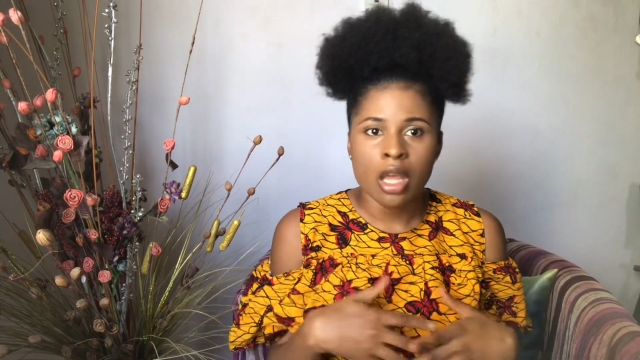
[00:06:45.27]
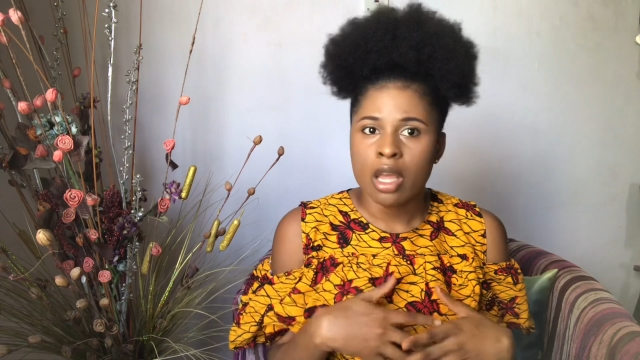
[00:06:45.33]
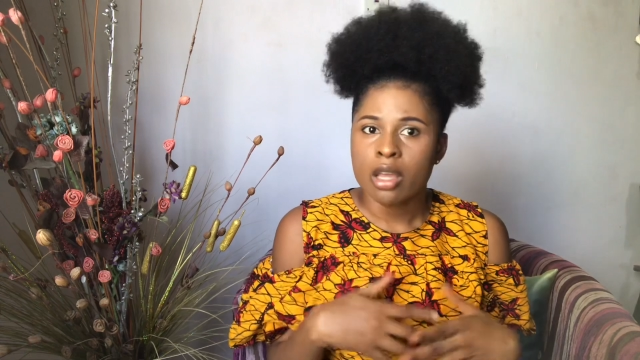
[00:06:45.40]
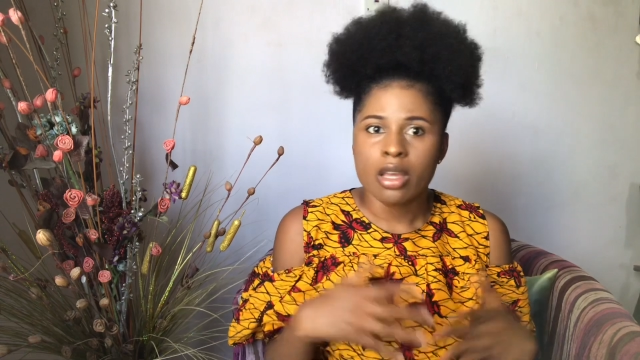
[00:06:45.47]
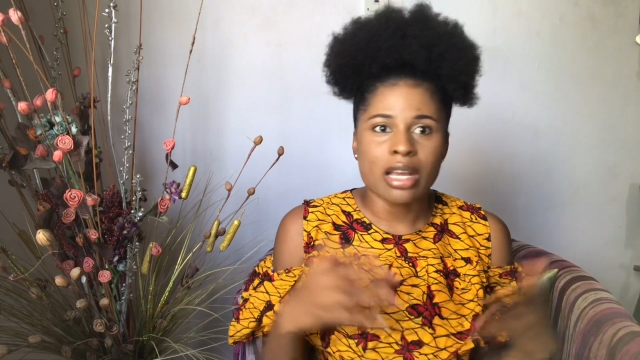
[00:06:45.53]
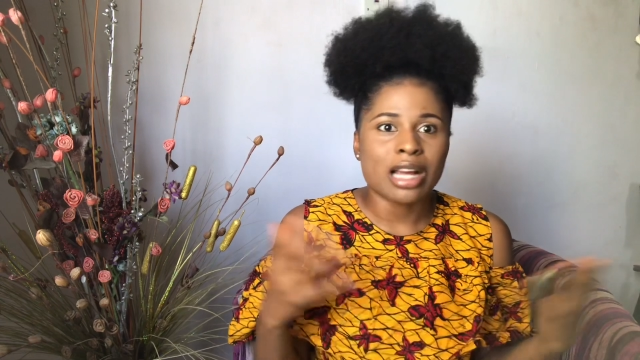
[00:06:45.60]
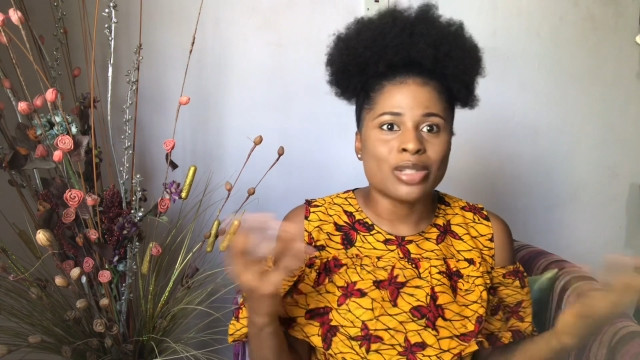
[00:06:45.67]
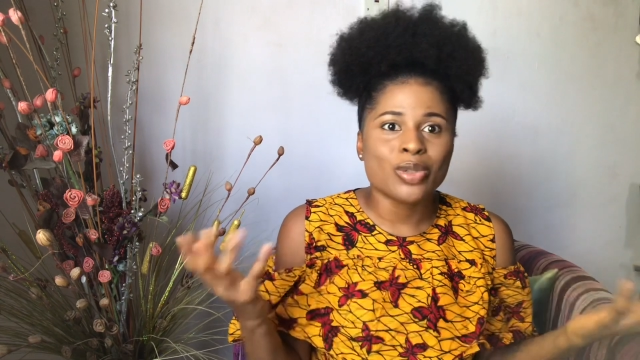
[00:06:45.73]
You
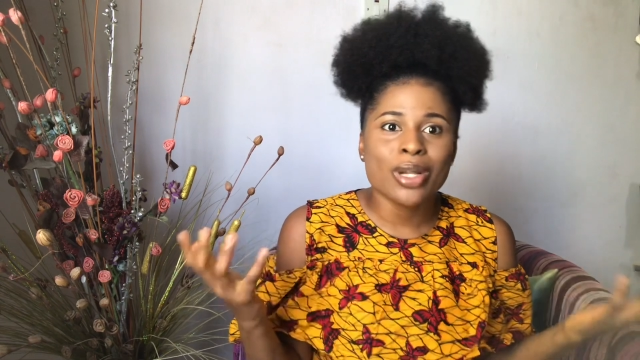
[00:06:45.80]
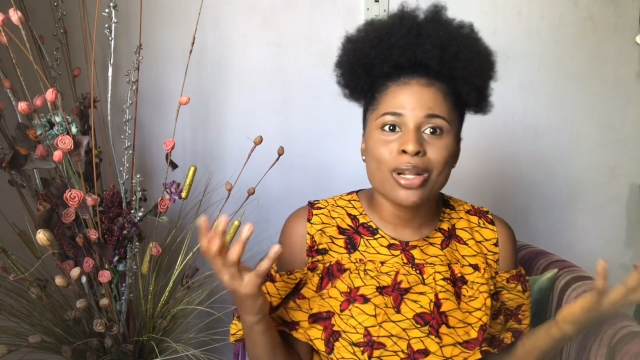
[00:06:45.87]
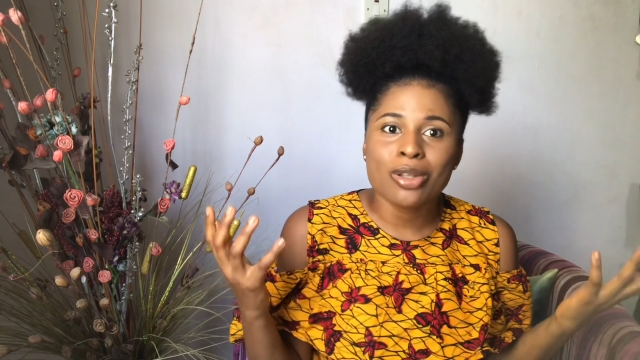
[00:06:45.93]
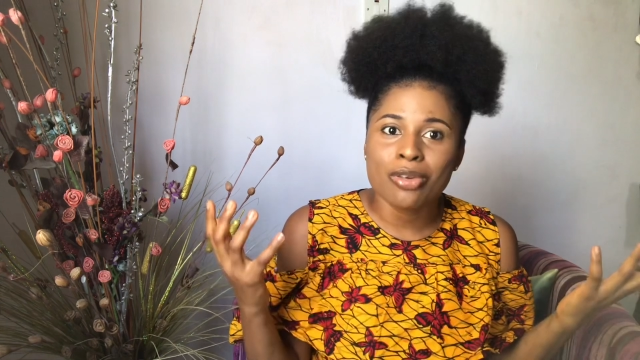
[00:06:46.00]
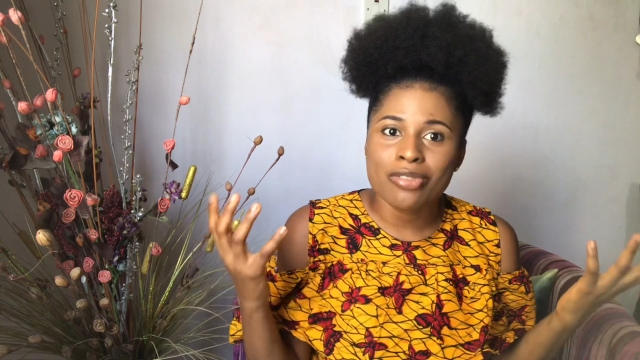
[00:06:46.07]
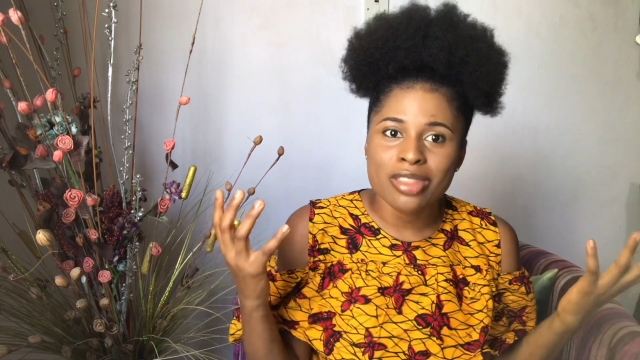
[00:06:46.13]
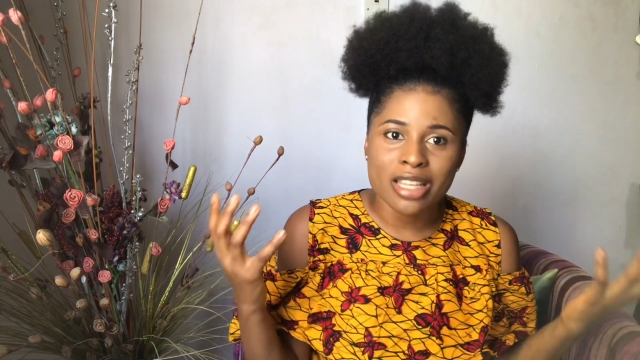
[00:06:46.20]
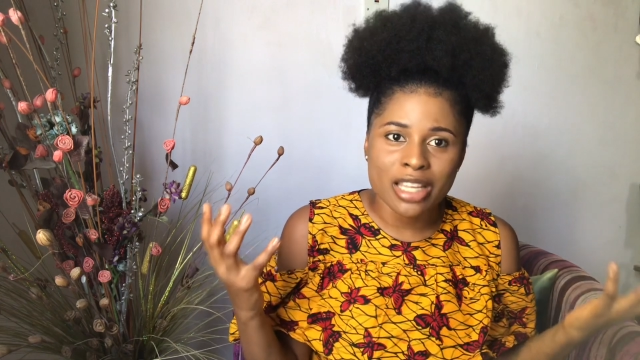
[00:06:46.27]
can do a lot
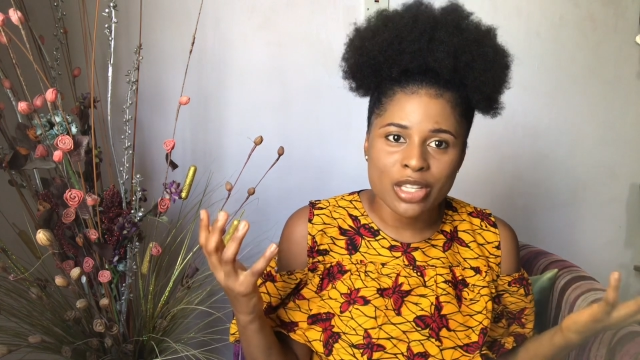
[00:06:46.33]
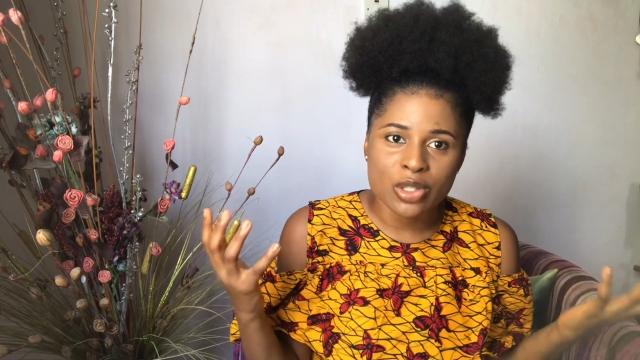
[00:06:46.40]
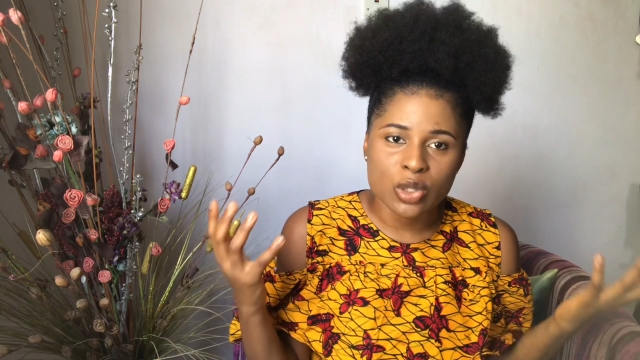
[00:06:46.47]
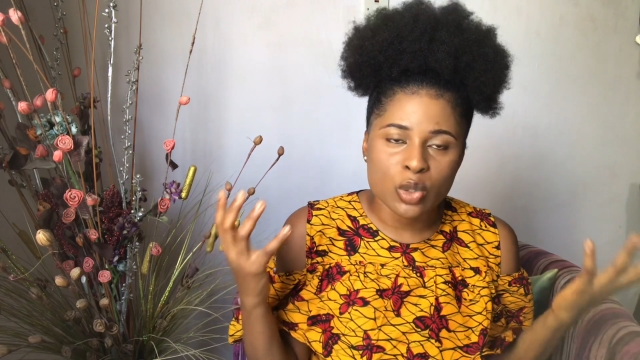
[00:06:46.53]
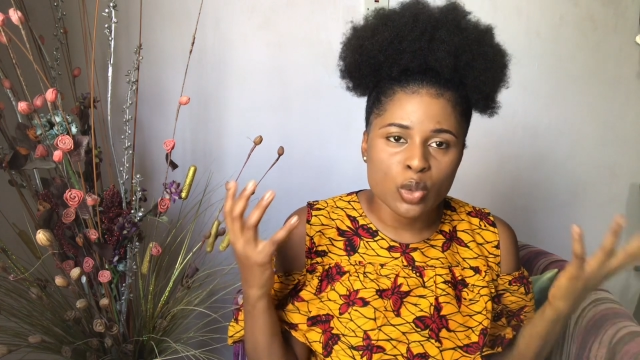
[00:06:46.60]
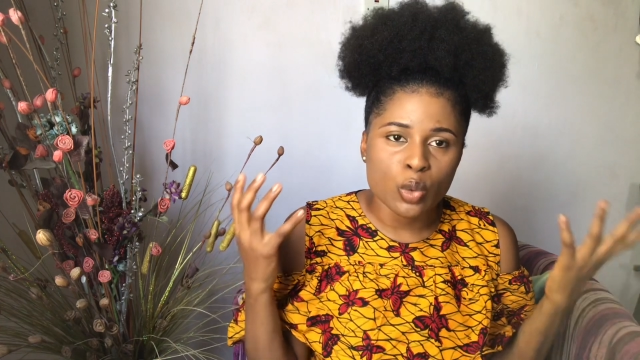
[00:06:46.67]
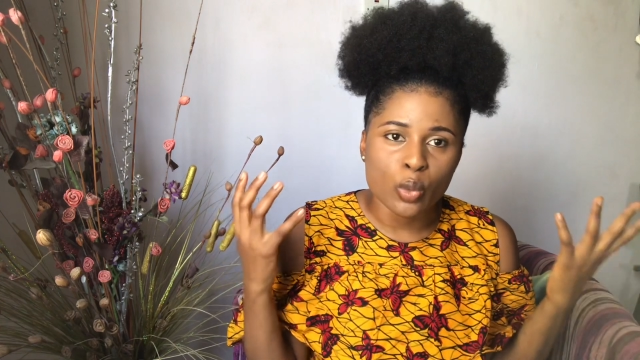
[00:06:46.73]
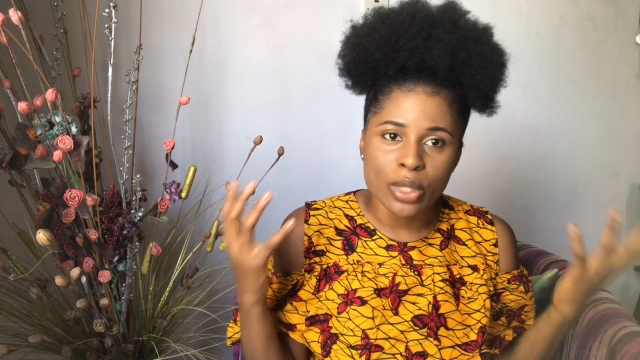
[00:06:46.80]
of things
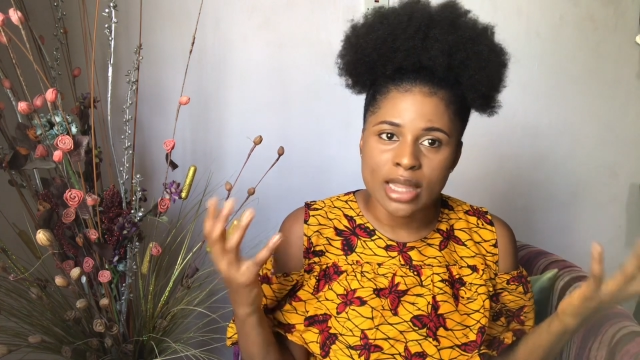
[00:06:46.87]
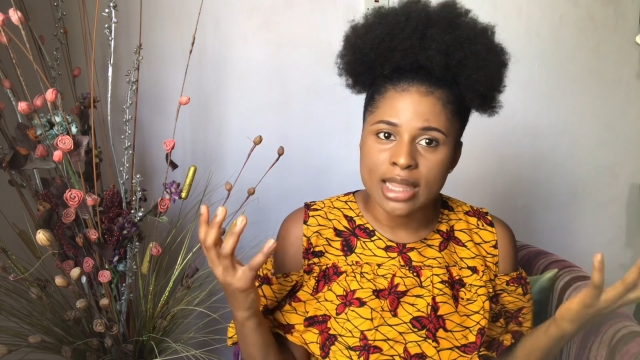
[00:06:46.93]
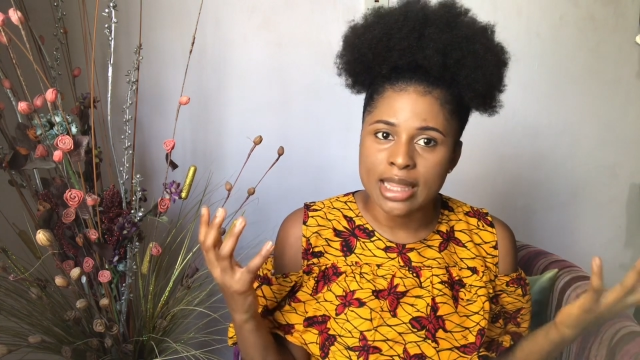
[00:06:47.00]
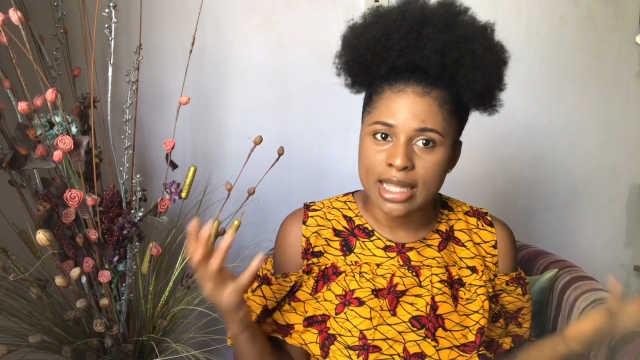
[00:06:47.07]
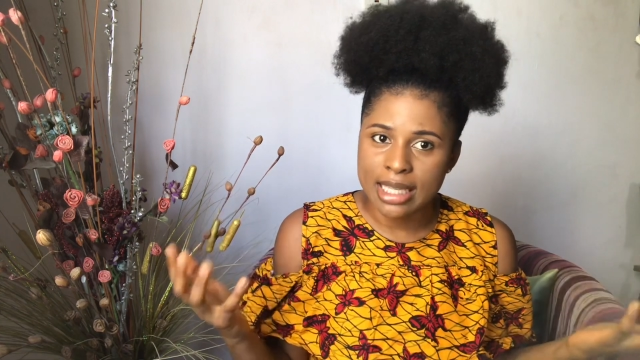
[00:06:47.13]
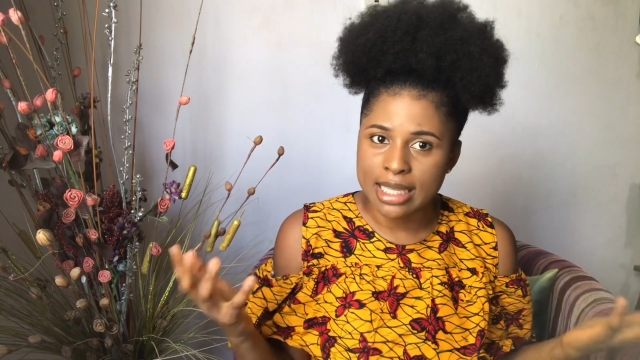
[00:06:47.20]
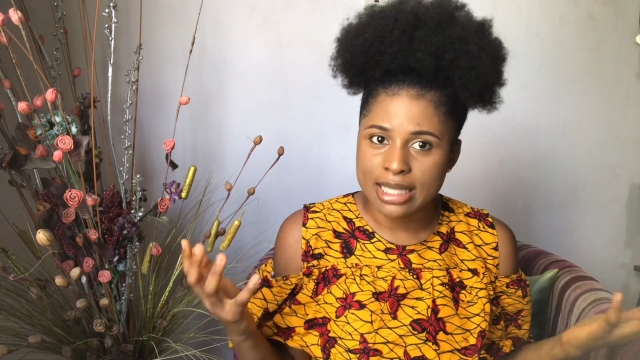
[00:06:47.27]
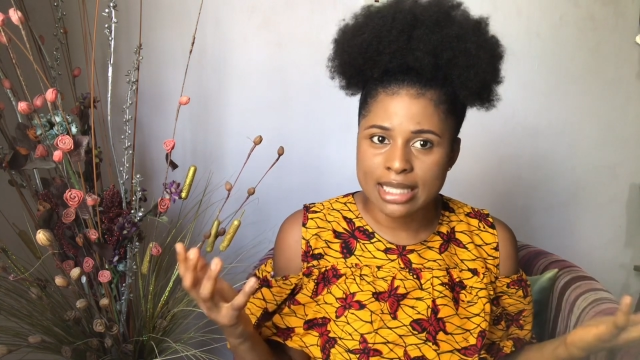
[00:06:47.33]
with
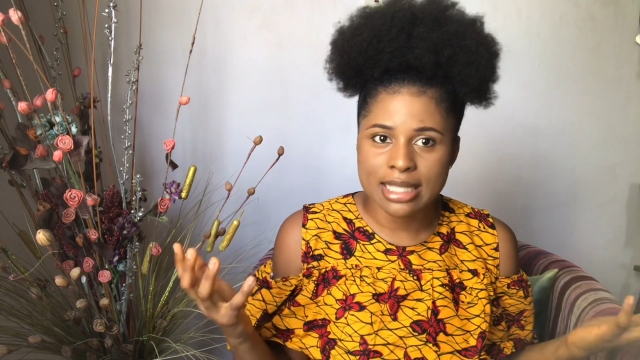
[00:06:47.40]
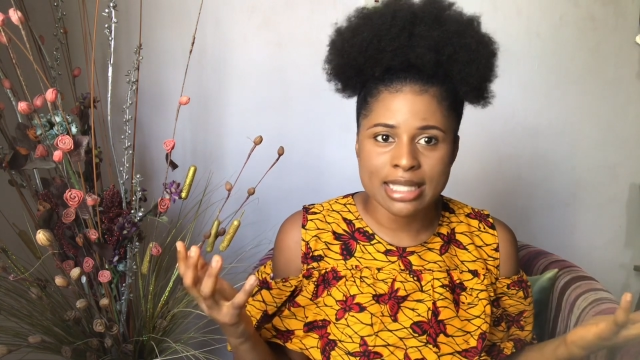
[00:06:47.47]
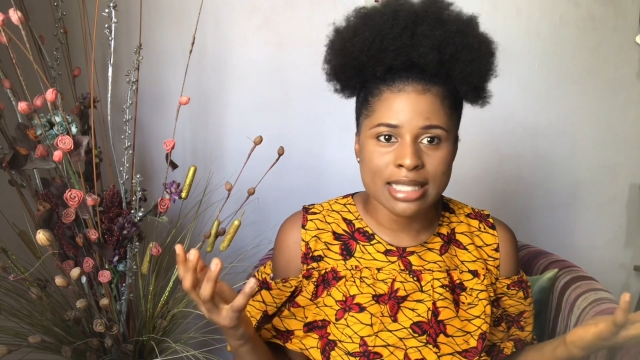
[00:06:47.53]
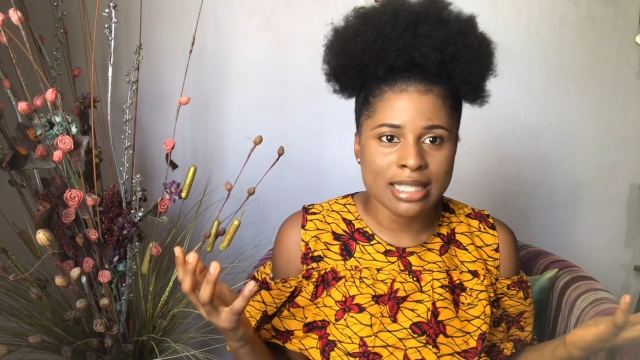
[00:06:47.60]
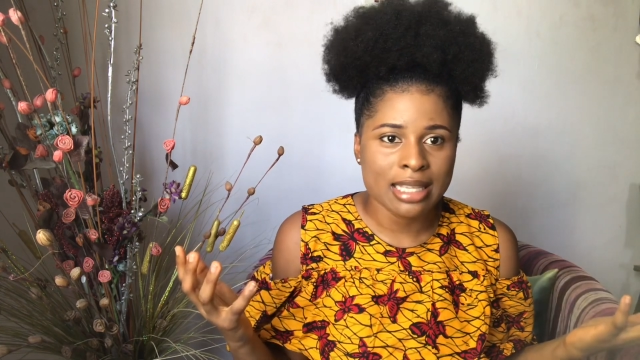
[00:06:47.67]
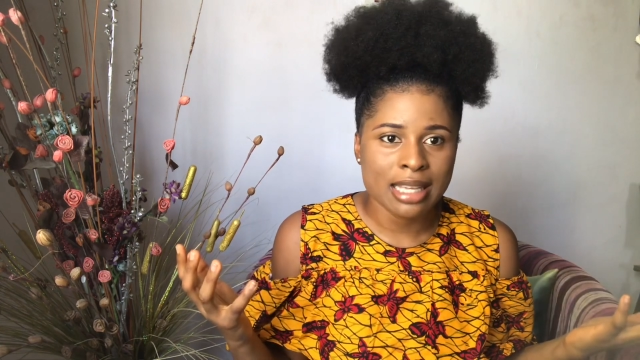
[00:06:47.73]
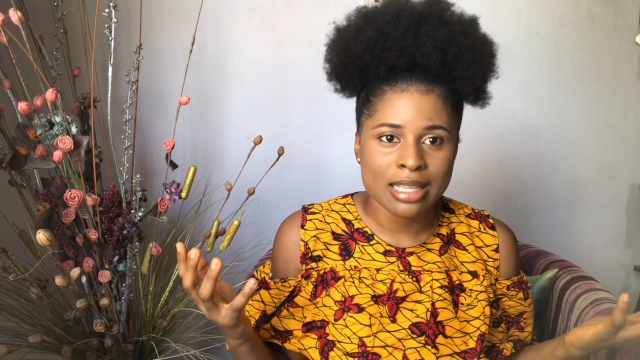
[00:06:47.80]
this.